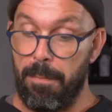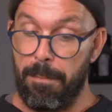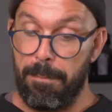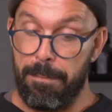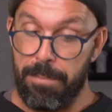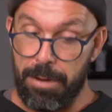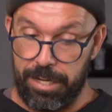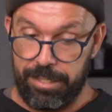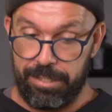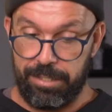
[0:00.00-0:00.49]

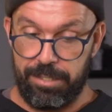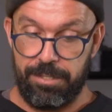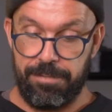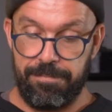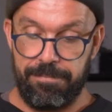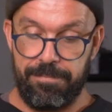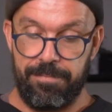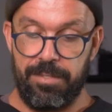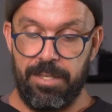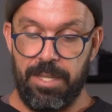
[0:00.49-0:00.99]
But
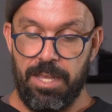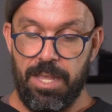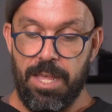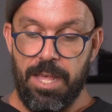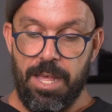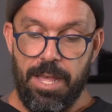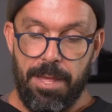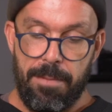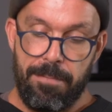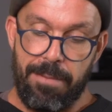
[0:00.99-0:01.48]

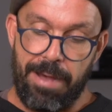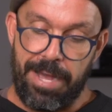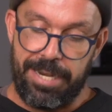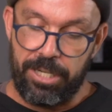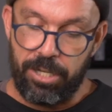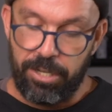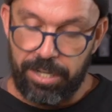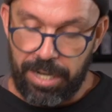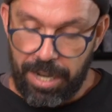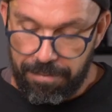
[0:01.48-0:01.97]
by
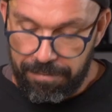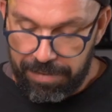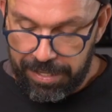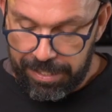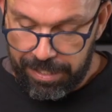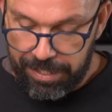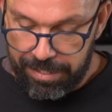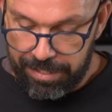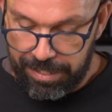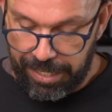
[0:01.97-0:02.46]
not
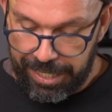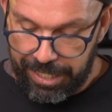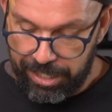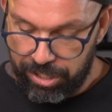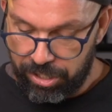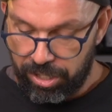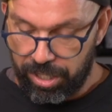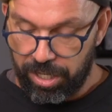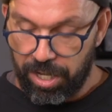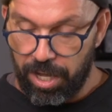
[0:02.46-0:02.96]
having this
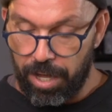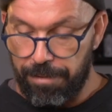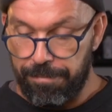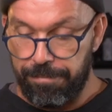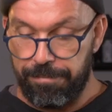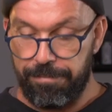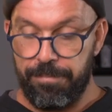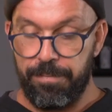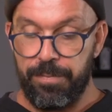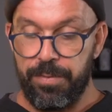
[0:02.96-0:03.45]
hinged
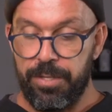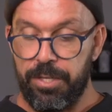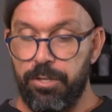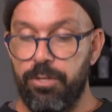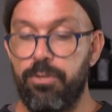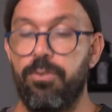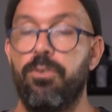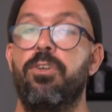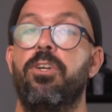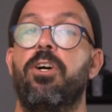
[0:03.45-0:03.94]
cuff, you
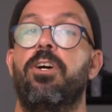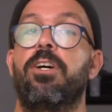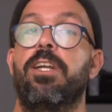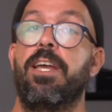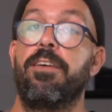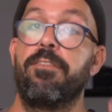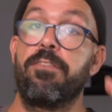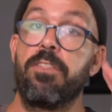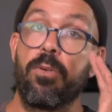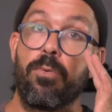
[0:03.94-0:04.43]
do not
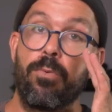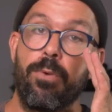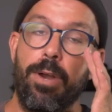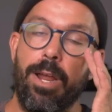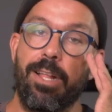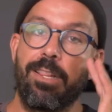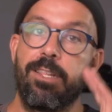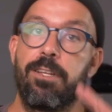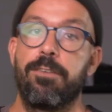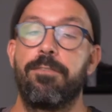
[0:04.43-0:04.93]
have the
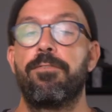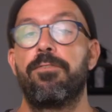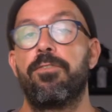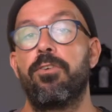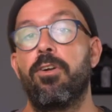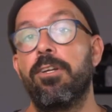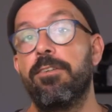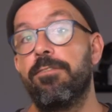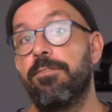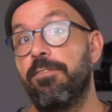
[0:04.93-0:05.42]
regular
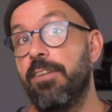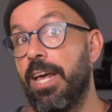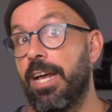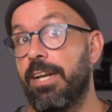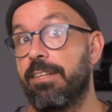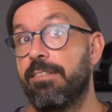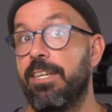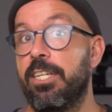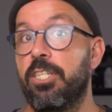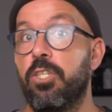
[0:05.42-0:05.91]
front
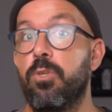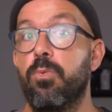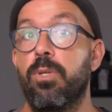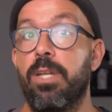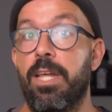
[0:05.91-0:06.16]
flex that you will